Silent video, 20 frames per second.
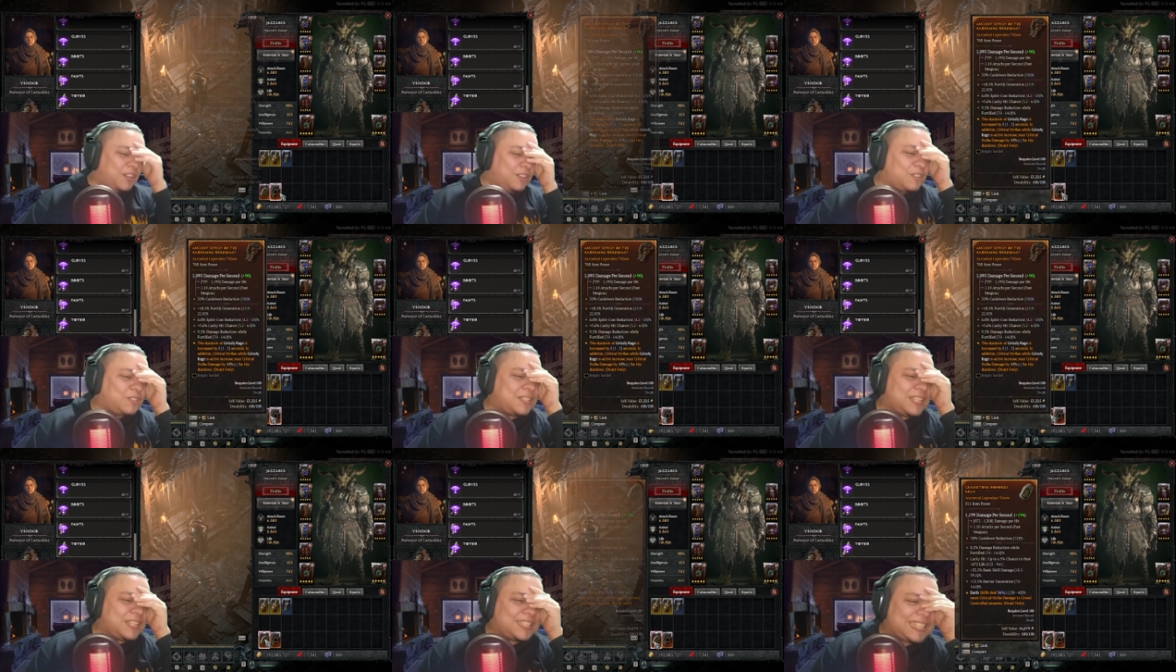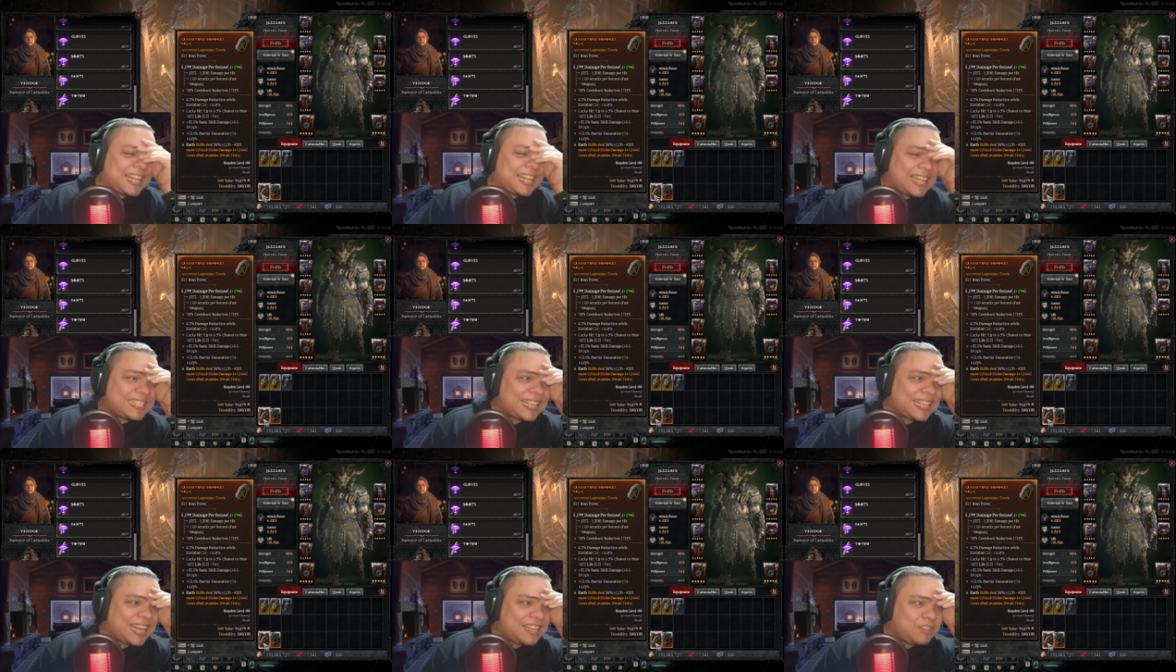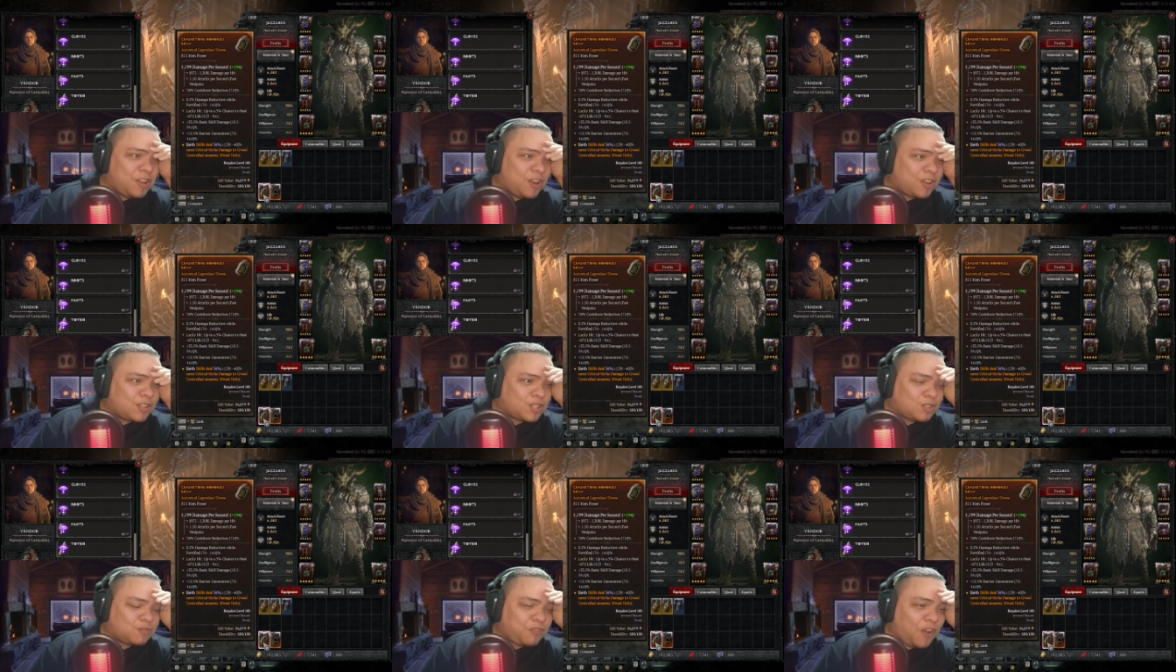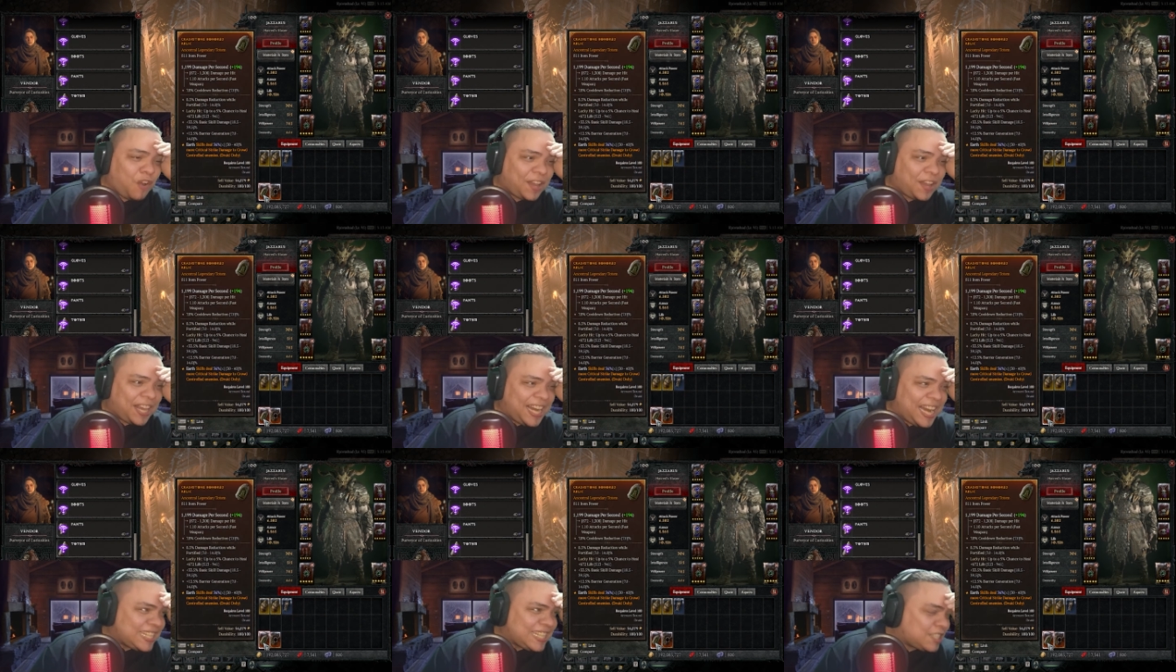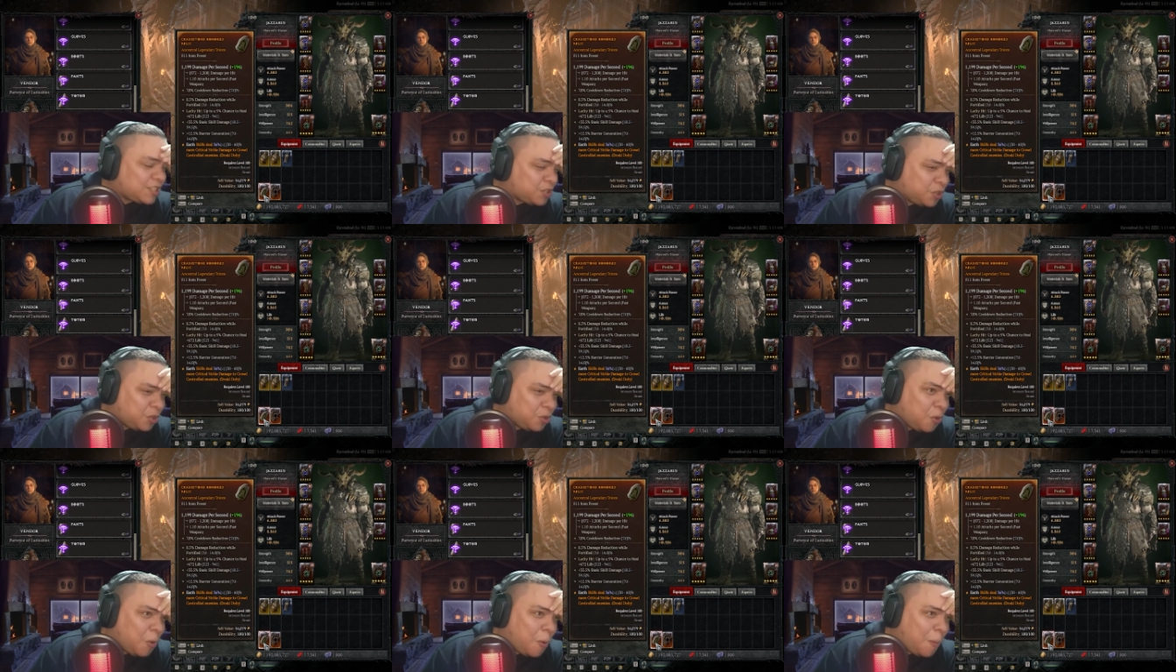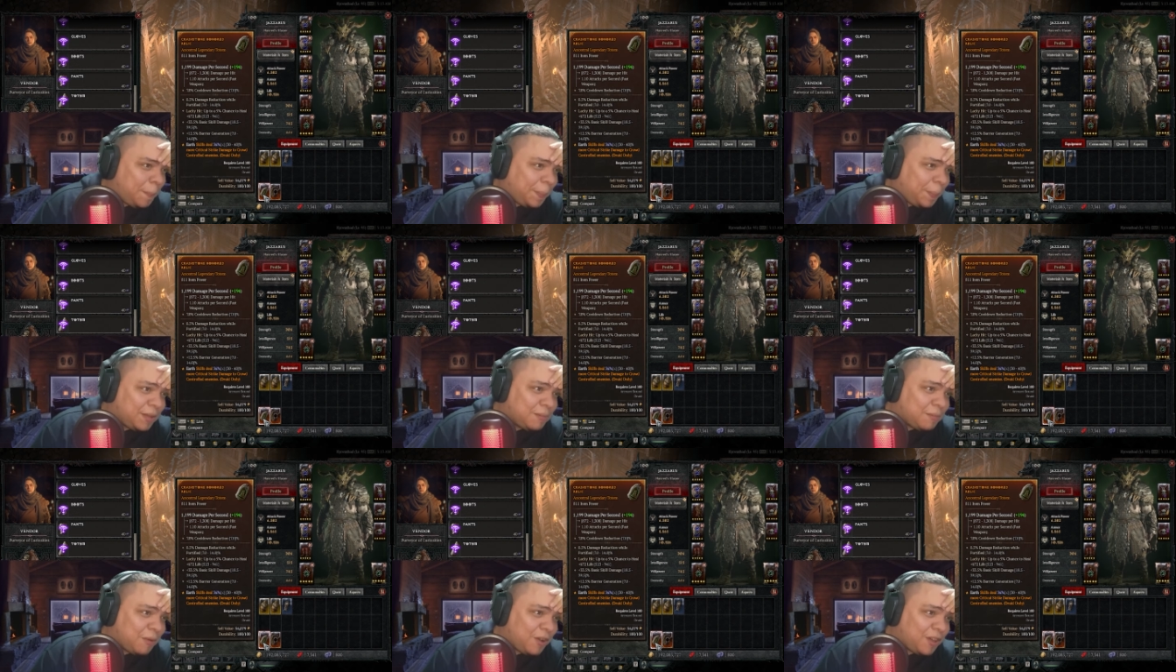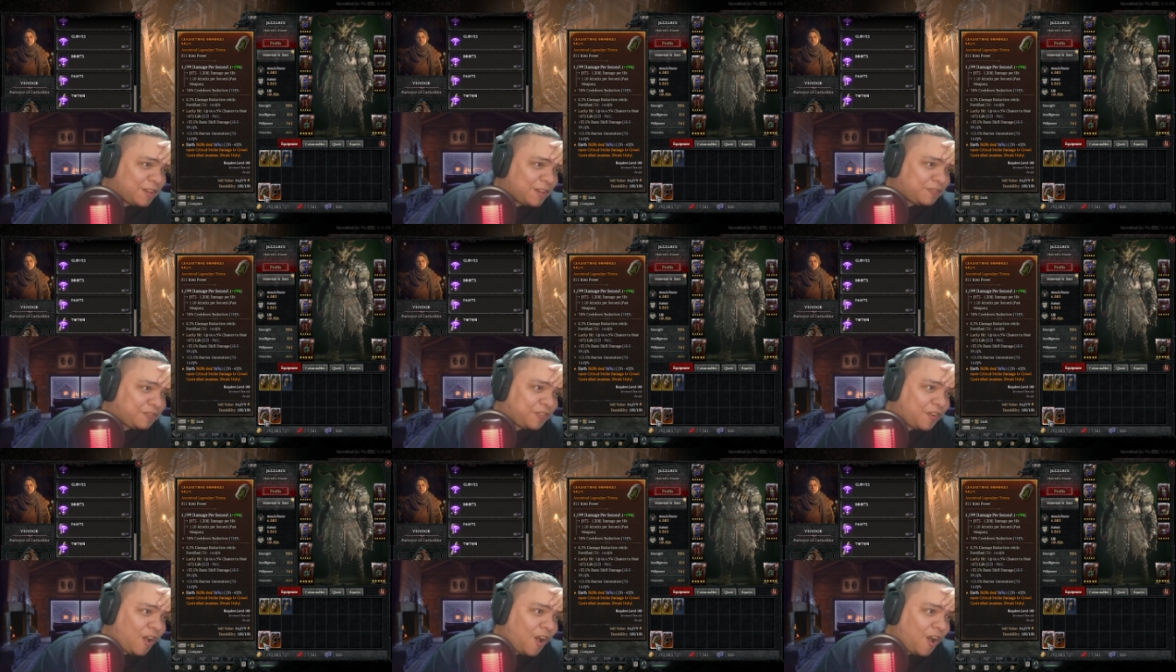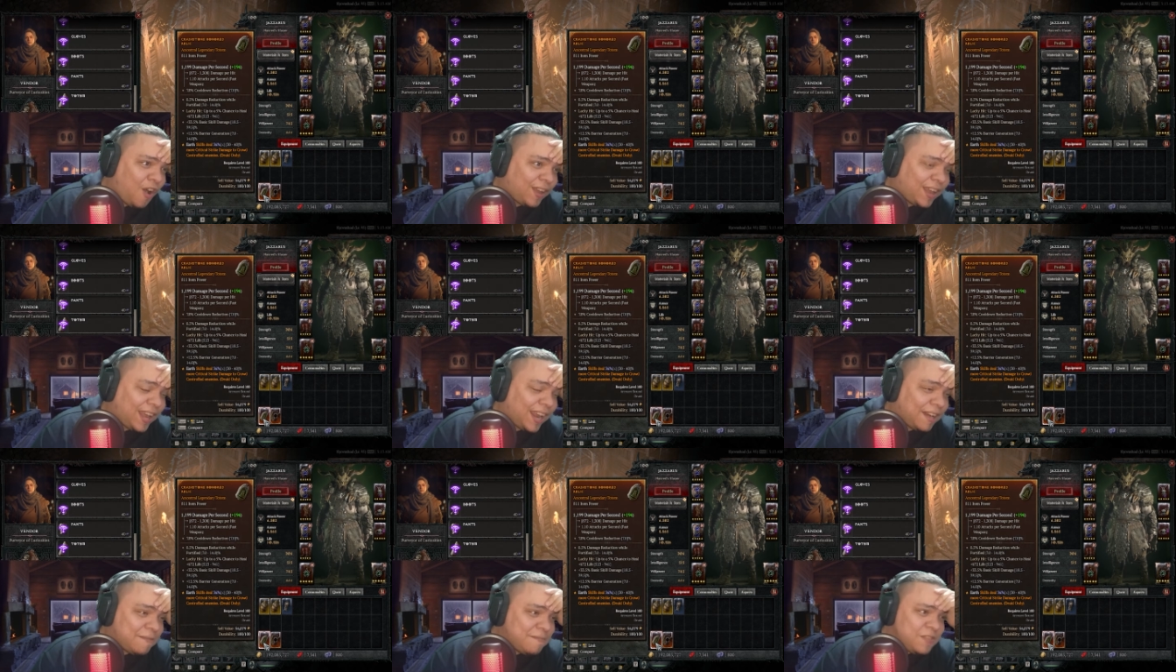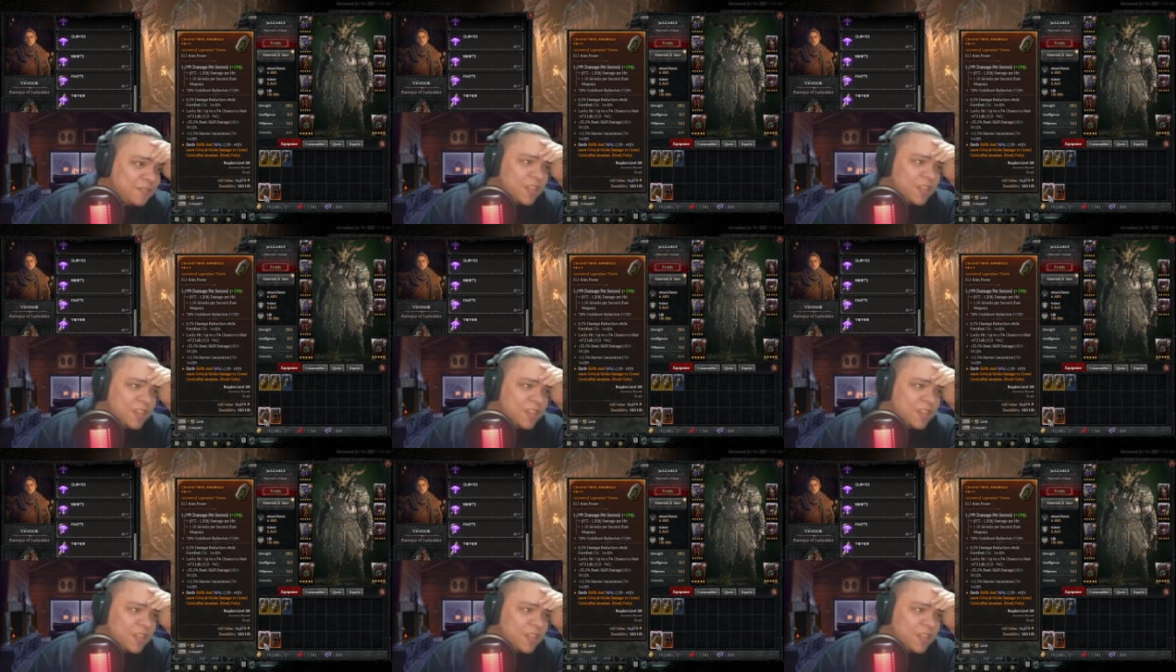Those stats are yours fucking stupid, motherfucker.